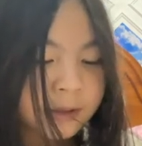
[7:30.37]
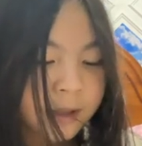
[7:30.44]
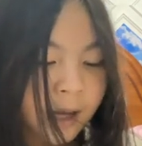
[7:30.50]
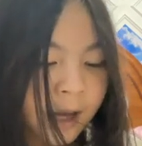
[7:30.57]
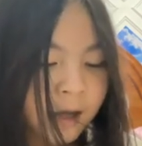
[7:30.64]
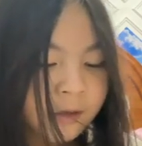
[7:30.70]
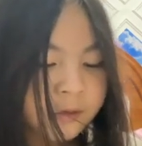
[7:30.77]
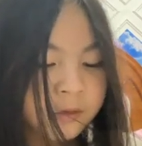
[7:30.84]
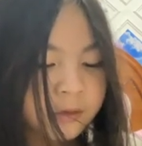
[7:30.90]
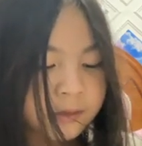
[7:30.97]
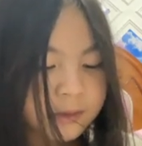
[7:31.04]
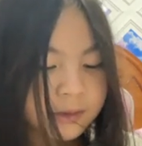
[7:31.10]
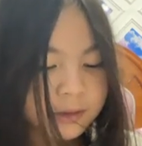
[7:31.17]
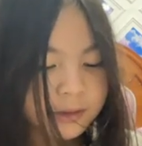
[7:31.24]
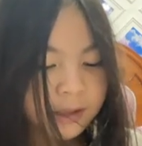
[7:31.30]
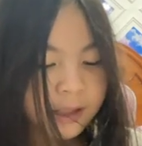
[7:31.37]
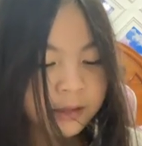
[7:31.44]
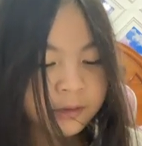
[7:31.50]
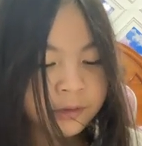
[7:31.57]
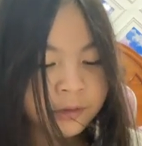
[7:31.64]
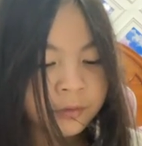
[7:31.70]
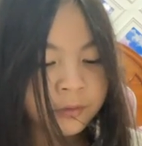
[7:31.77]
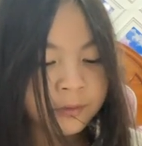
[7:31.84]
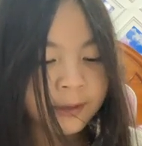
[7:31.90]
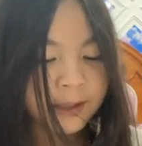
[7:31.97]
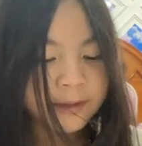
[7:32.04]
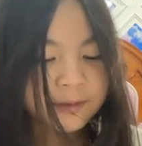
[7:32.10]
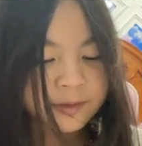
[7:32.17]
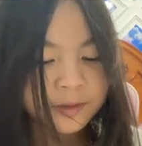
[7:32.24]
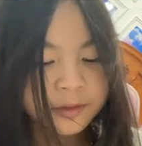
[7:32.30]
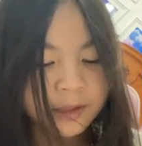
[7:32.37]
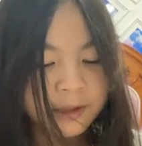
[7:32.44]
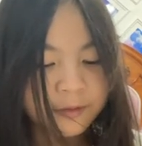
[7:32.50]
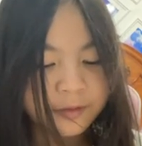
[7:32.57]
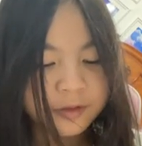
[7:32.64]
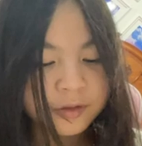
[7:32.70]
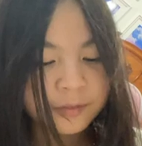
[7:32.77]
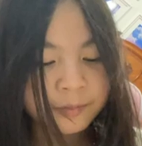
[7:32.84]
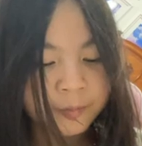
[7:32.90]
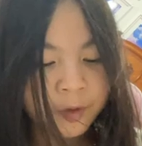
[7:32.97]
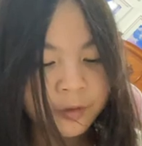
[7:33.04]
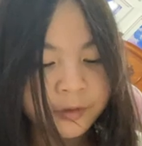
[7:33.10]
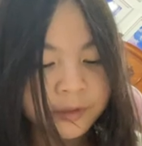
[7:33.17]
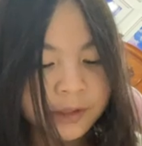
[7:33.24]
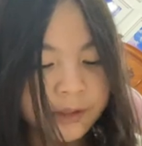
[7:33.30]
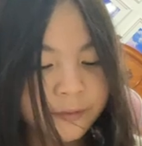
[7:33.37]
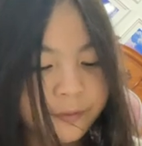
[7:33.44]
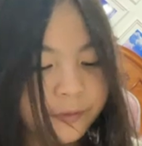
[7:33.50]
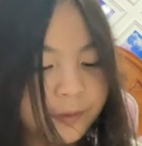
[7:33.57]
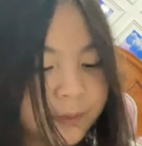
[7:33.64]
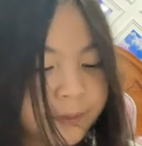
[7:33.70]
How can you guess the thief's motive?